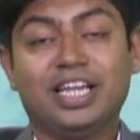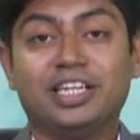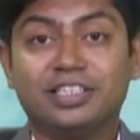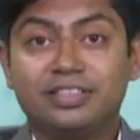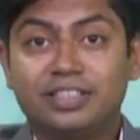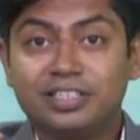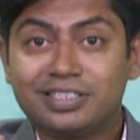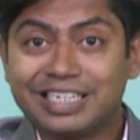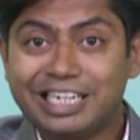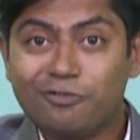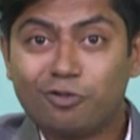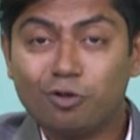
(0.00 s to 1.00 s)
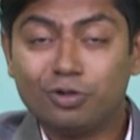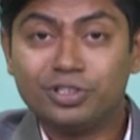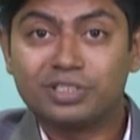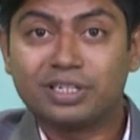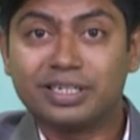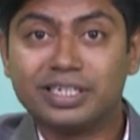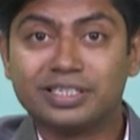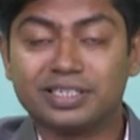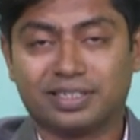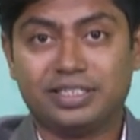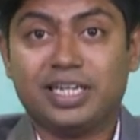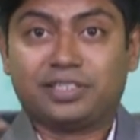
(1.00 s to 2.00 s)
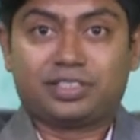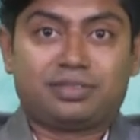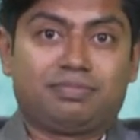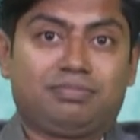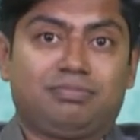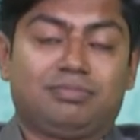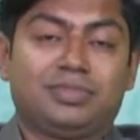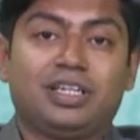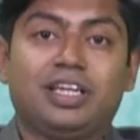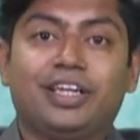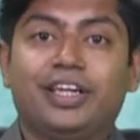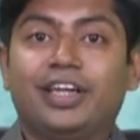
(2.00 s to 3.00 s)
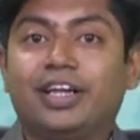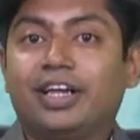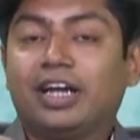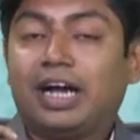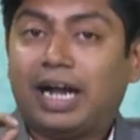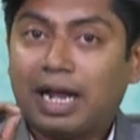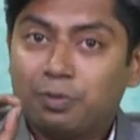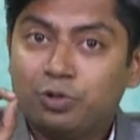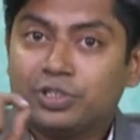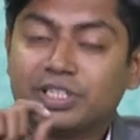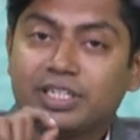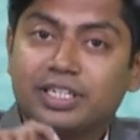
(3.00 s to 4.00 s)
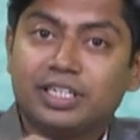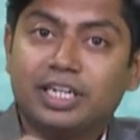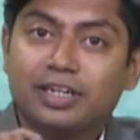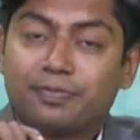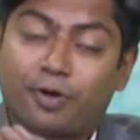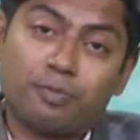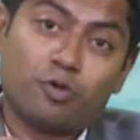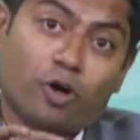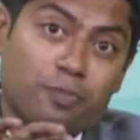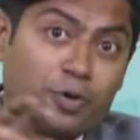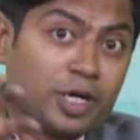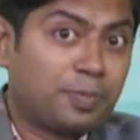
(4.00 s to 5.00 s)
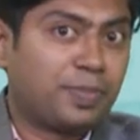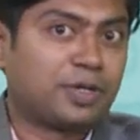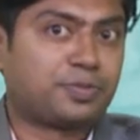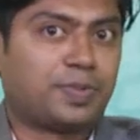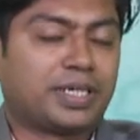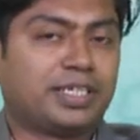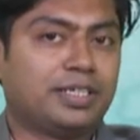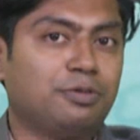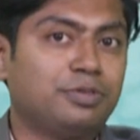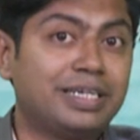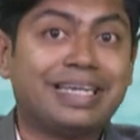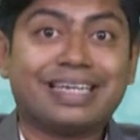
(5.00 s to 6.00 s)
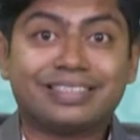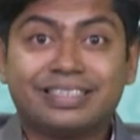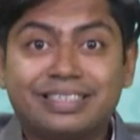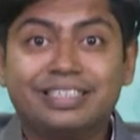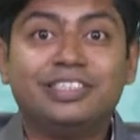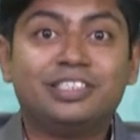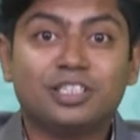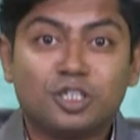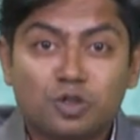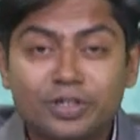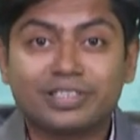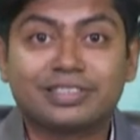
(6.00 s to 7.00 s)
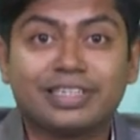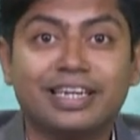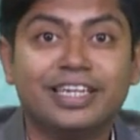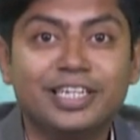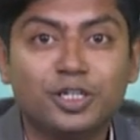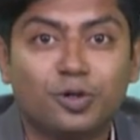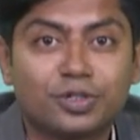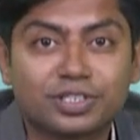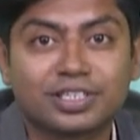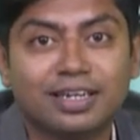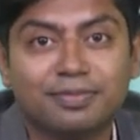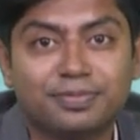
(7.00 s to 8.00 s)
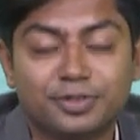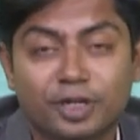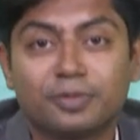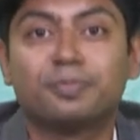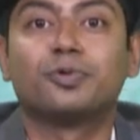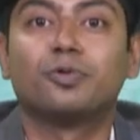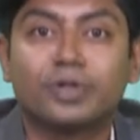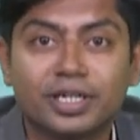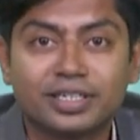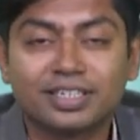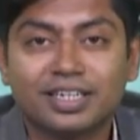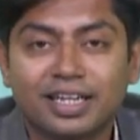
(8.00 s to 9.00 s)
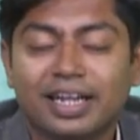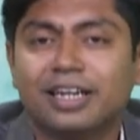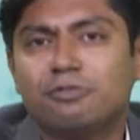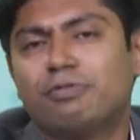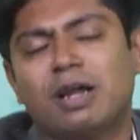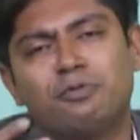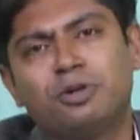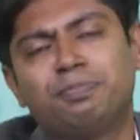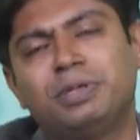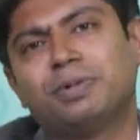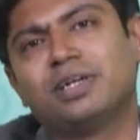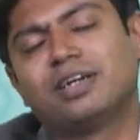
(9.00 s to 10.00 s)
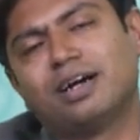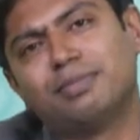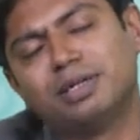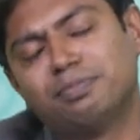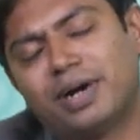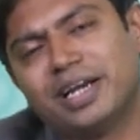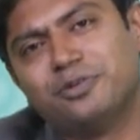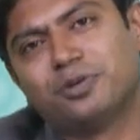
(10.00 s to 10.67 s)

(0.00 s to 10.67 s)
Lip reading: This influence creator, yes, I would say from corporate perspective that as a teacher, you are selling yourself. You are a product. And why would people come and buy your